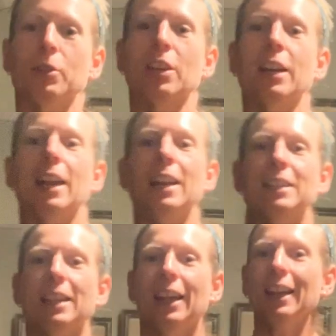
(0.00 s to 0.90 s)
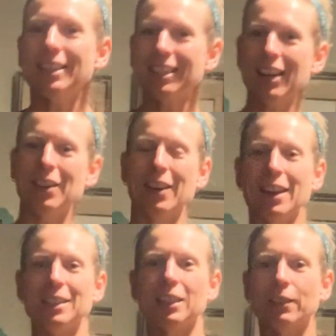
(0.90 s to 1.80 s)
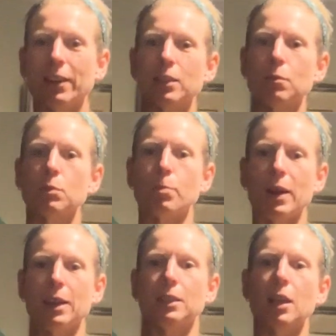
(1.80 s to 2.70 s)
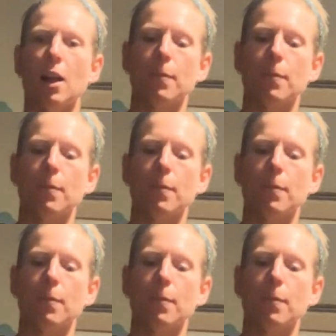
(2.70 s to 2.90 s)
just going to get into this. You guys, let's find some space.